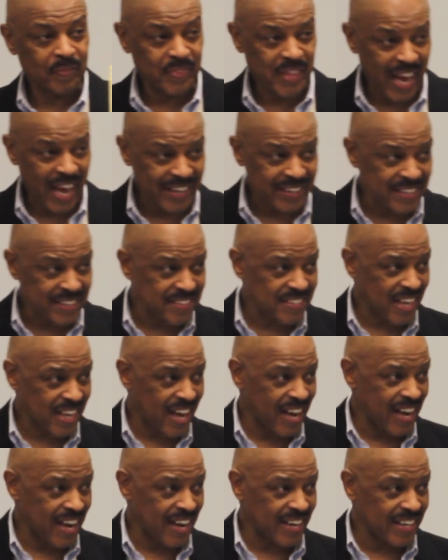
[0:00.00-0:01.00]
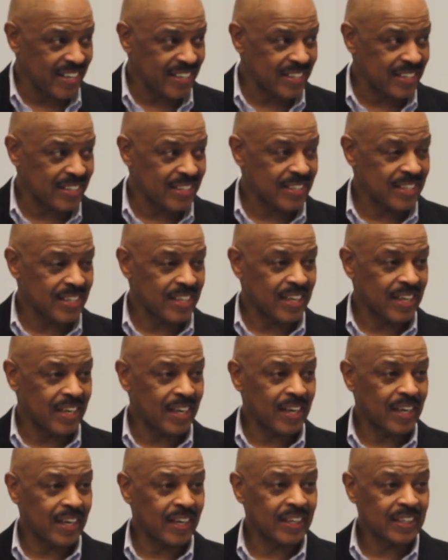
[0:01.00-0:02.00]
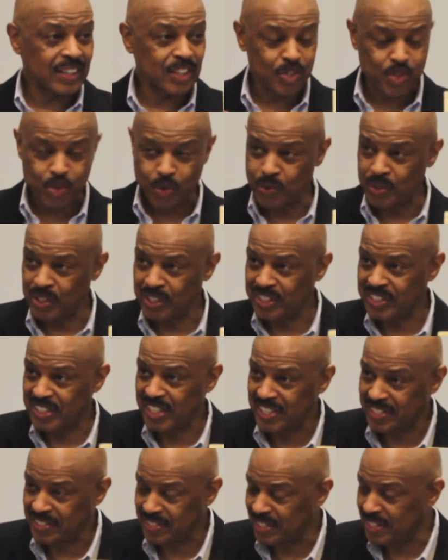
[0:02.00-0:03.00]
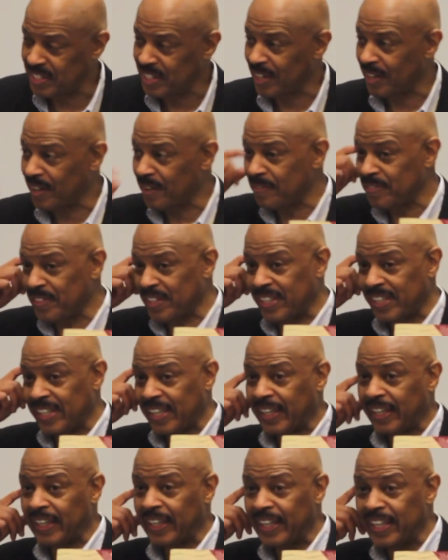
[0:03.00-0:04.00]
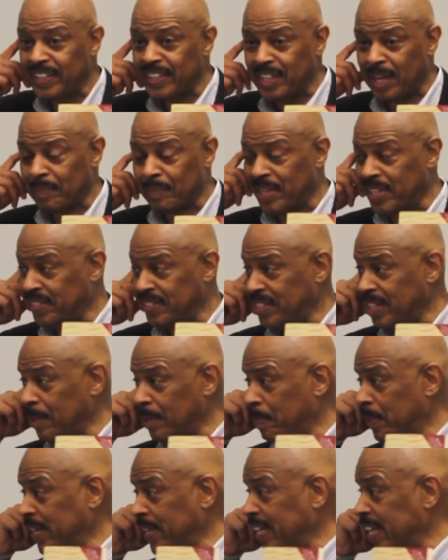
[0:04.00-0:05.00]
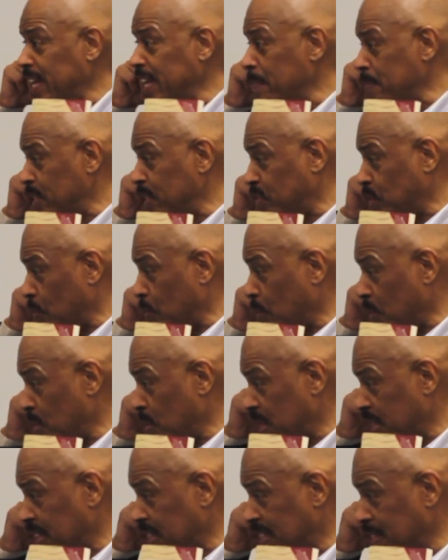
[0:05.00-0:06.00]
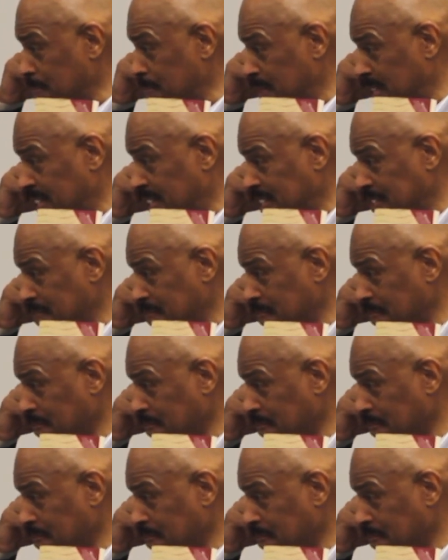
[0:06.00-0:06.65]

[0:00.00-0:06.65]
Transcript: That design drew the attention of the NAACP Image Award Committee.